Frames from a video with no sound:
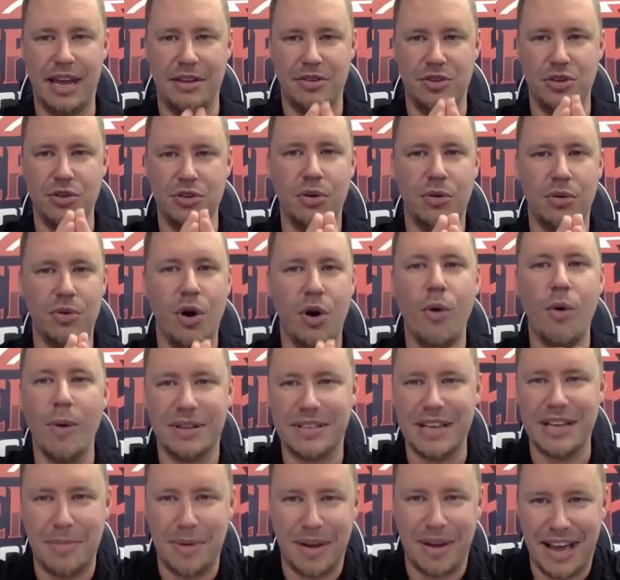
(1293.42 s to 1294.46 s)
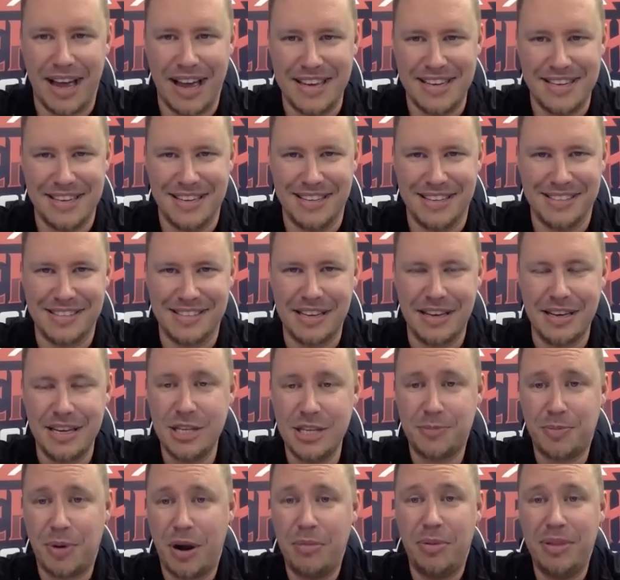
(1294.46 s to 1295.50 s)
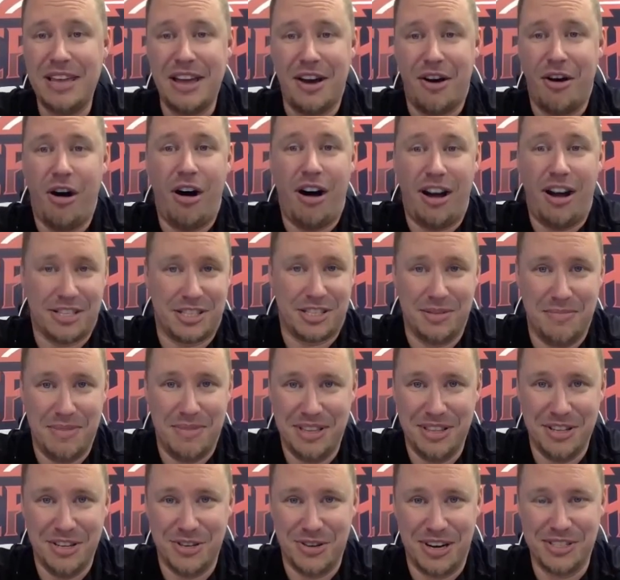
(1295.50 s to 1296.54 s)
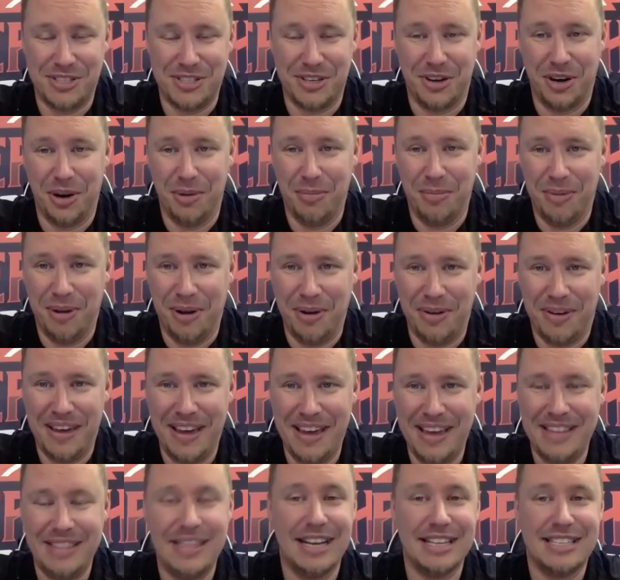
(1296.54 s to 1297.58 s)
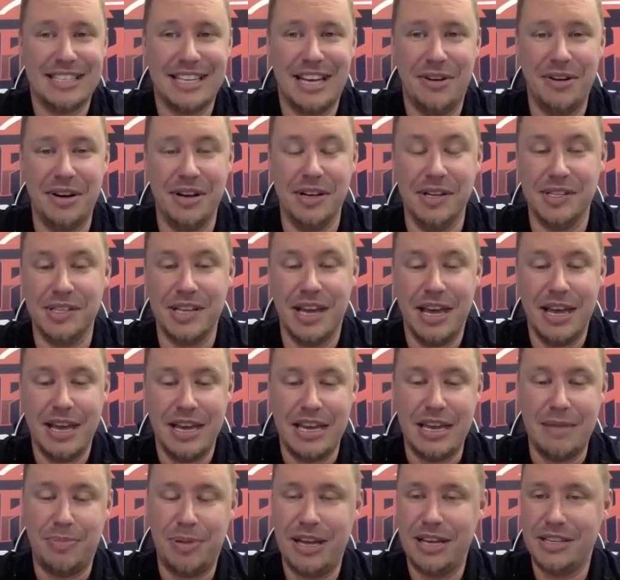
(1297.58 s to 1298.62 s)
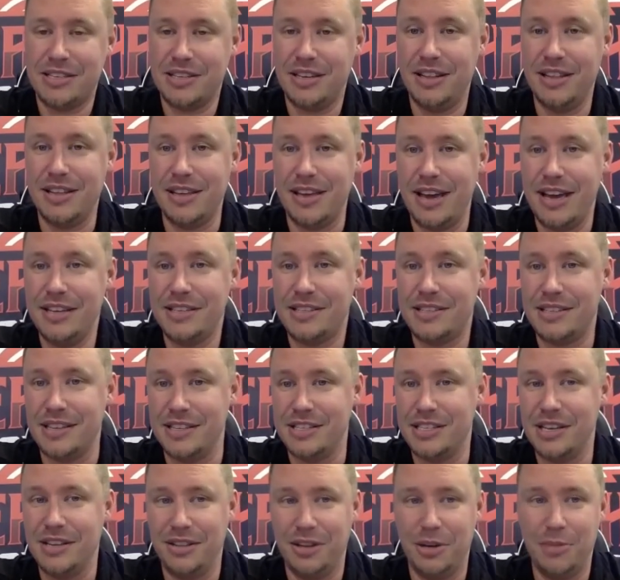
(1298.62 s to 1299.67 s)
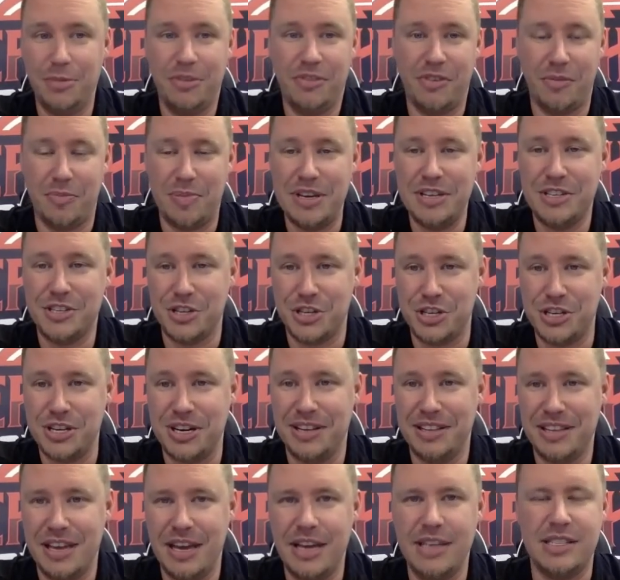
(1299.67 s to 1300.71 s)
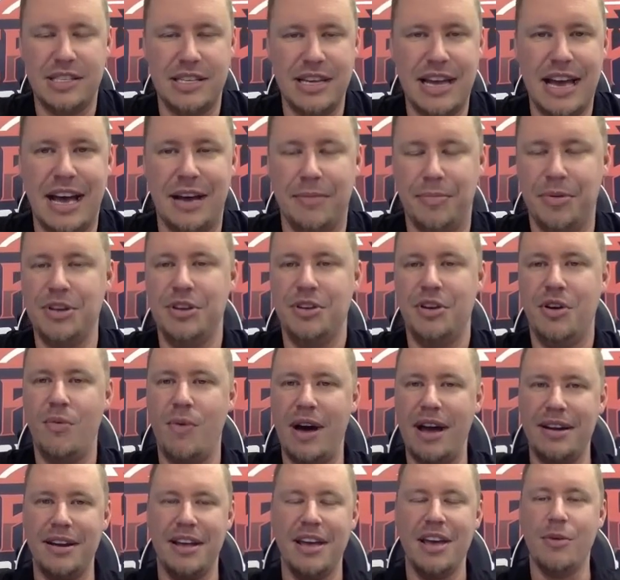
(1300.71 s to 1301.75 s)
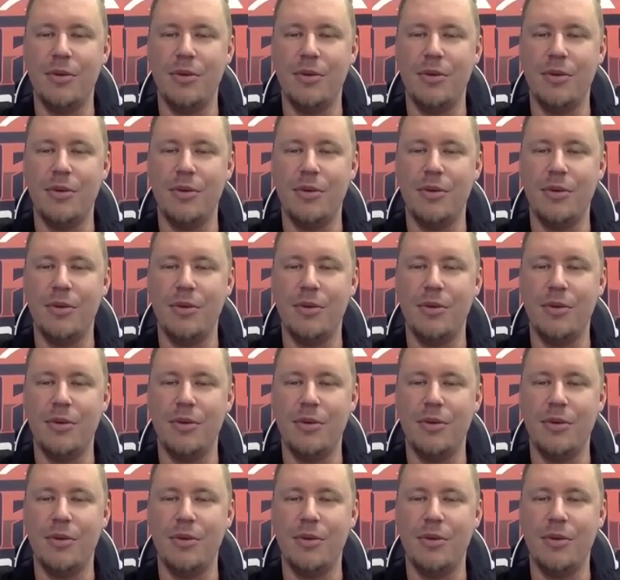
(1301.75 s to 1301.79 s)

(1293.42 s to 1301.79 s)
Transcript: okay, you don't know what type of guy he is. He's probably awesome in the dressing room, okay? That's how it is. He plays on the ice. Is he a little bit of a piece of shit on the ice? Yeah, but you know what?